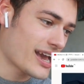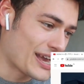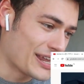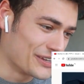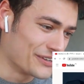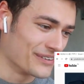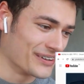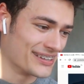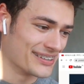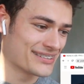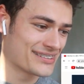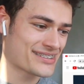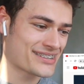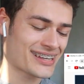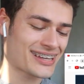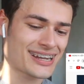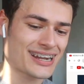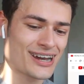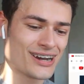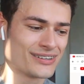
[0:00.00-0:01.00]
Anyways,
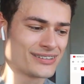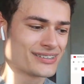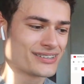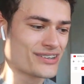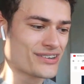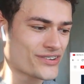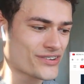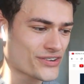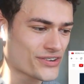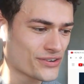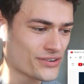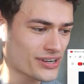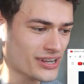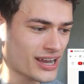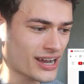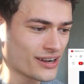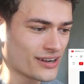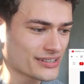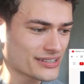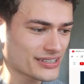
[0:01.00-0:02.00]
checking out Shoot
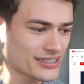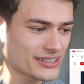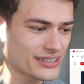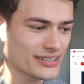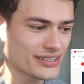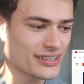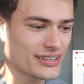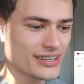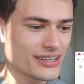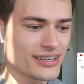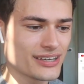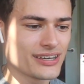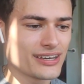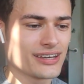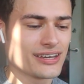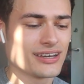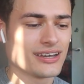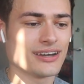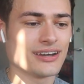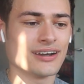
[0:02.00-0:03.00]
Out.
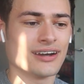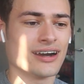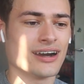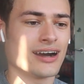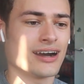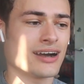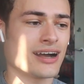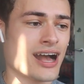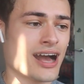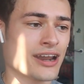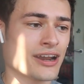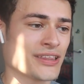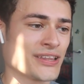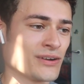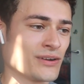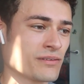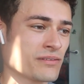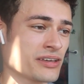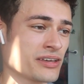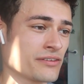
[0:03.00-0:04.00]
I don't
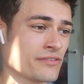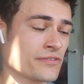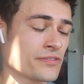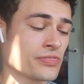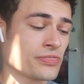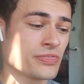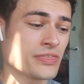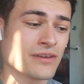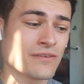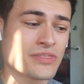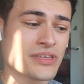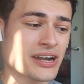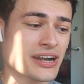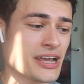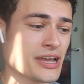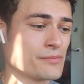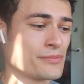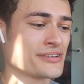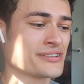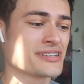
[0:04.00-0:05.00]
know if
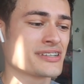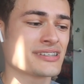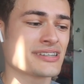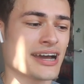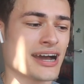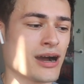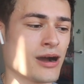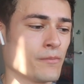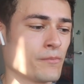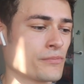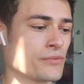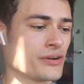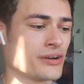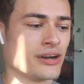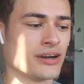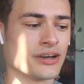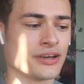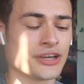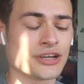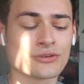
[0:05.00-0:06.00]
they're able to top
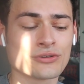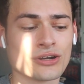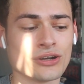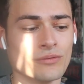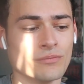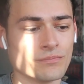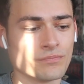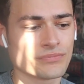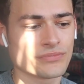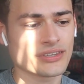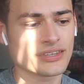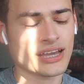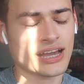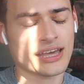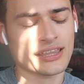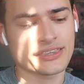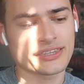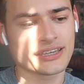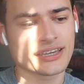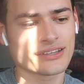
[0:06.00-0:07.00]
Hero.
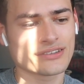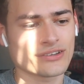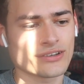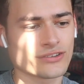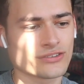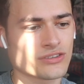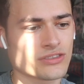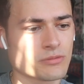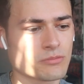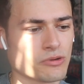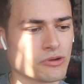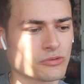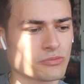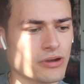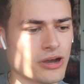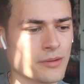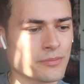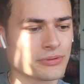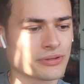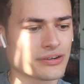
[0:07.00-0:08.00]
I think it's also the
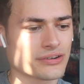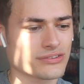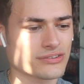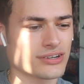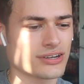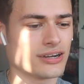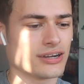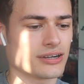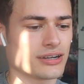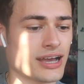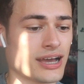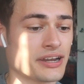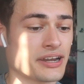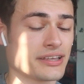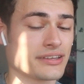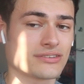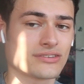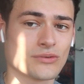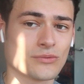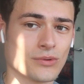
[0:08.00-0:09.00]
most popular song,
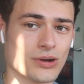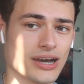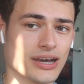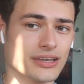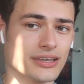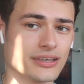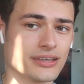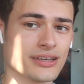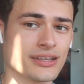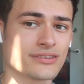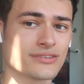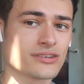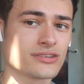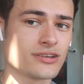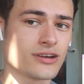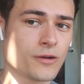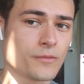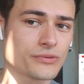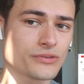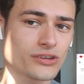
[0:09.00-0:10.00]
and I see why. It's a
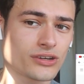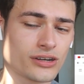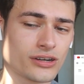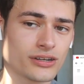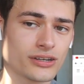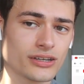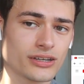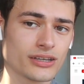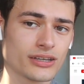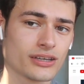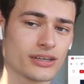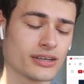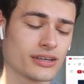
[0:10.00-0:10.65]
dope song.